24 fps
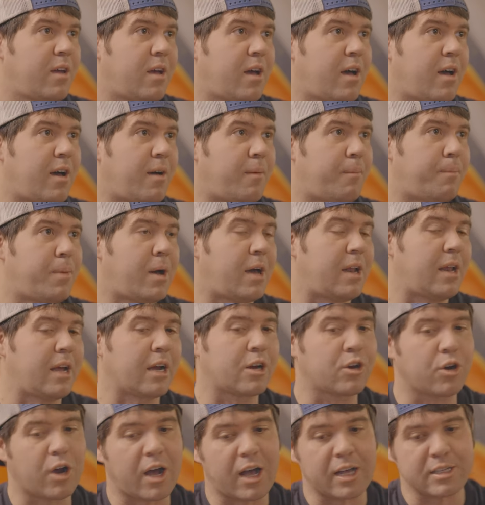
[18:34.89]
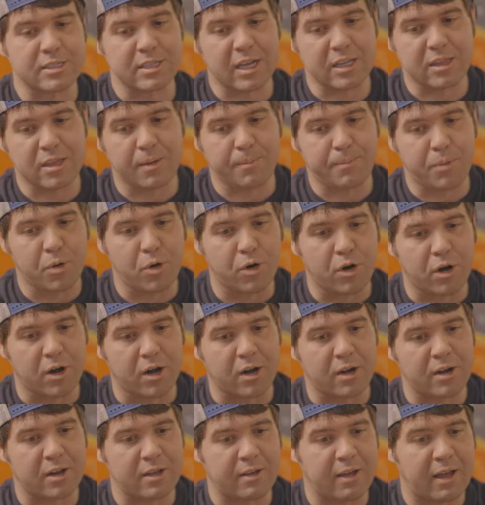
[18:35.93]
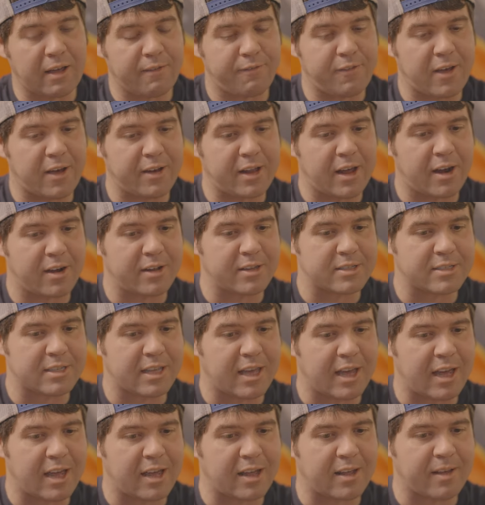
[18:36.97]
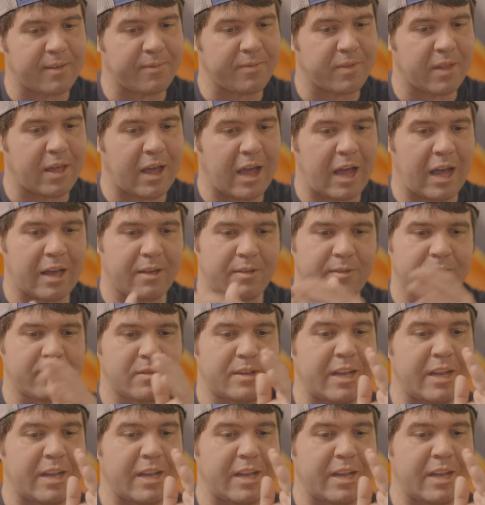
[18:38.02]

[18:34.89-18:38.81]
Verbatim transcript: Um, but across like the board, uh, I found out is like I,